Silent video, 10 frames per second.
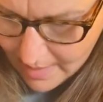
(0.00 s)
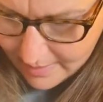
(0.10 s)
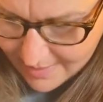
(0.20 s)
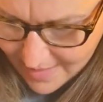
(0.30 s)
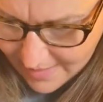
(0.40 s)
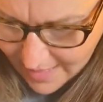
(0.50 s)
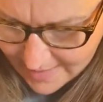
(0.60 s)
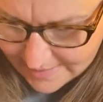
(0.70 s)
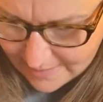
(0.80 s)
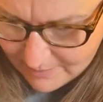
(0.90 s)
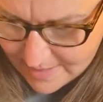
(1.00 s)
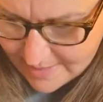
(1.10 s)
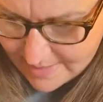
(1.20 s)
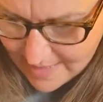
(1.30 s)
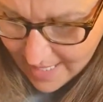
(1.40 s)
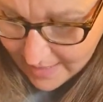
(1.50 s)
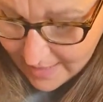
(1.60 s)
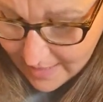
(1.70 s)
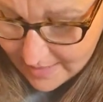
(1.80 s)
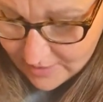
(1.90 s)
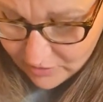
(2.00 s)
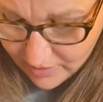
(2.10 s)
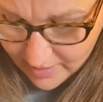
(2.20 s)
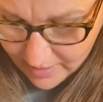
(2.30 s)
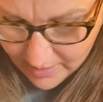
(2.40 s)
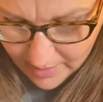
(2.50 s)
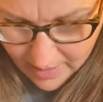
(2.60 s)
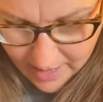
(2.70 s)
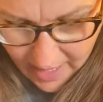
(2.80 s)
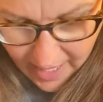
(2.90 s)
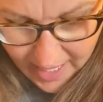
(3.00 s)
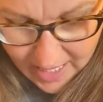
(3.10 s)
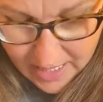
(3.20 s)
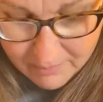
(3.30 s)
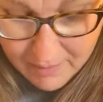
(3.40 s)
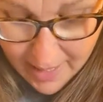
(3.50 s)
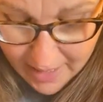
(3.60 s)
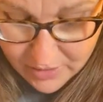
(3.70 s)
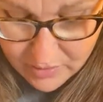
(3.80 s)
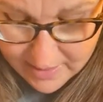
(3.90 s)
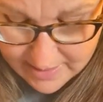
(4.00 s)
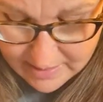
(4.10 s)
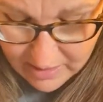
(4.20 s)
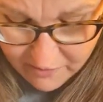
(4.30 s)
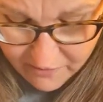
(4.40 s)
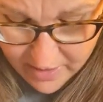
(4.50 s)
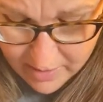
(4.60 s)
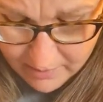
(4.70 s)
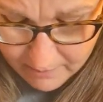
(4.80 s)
They got some stocking string and mattress stuffing.